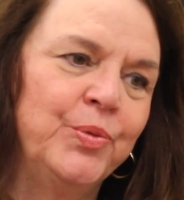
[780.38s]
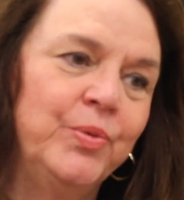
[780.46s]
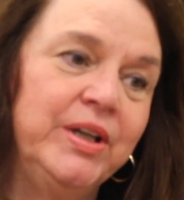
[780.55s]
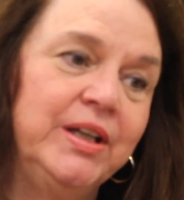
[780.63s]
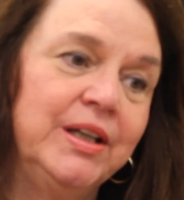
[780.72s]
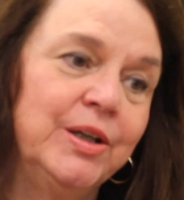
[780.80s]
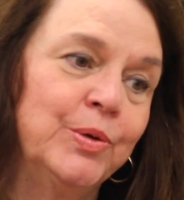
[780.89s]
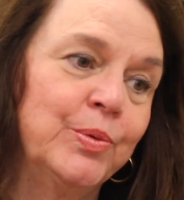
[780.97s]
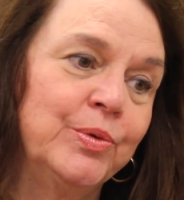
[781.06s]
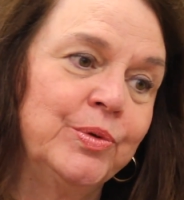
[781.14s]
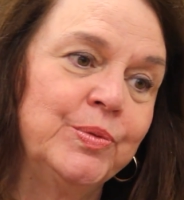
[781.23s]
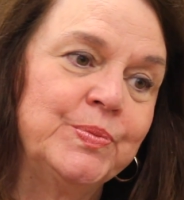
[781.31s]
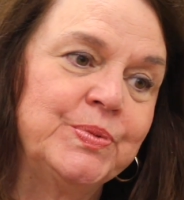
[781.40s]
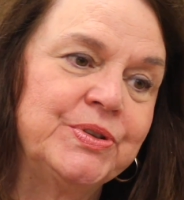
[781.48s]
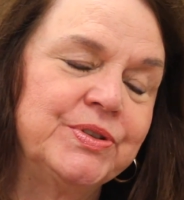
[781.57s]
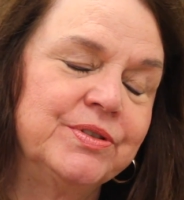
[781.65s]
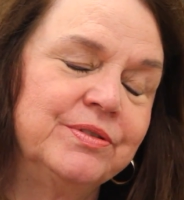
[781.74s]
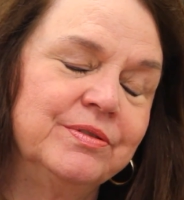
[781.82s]
reading
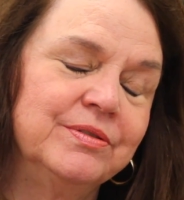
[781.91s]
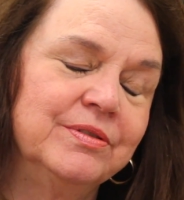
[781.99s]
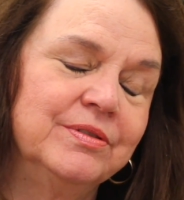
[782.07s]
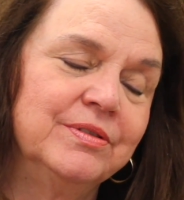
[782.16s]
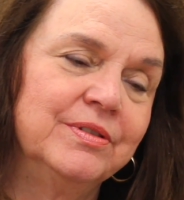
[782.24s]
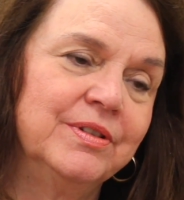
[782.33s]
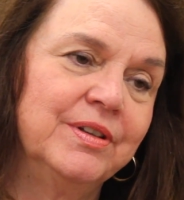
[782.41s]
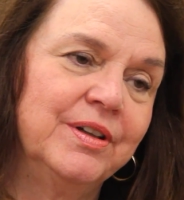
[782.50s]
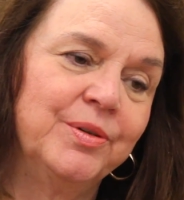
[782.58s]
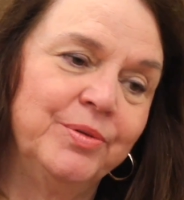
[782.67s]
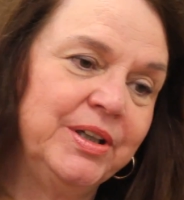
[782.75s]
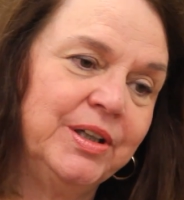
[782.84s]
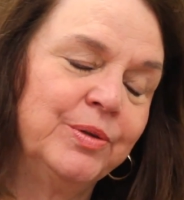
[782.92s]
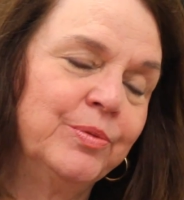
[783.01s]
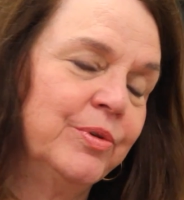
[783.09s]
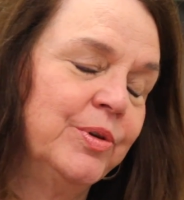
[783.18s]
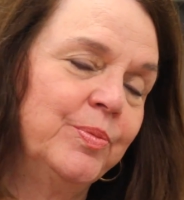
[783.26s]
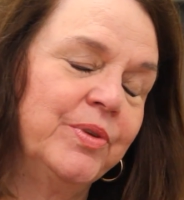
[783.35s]
groups, a reading
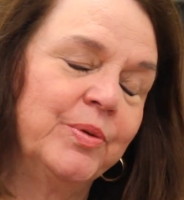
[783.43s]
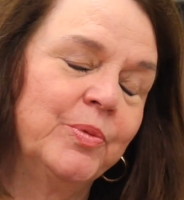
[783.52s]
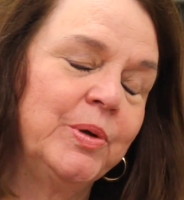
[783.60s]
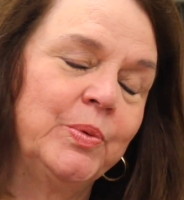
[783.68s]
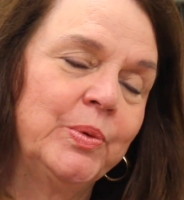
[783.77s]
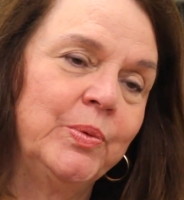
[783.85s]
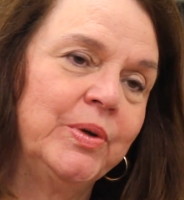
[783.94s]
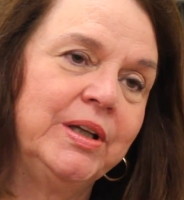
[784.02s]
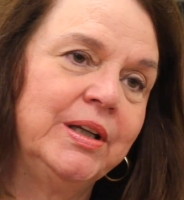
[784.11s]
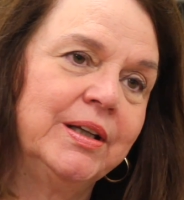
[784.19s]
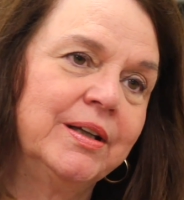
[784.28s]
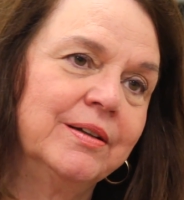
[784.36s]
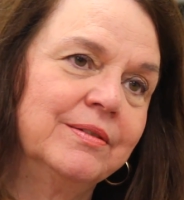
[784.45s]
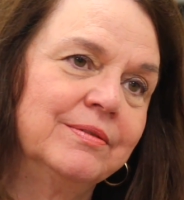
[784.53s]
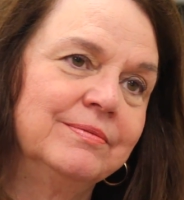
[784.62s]
group, and we were reading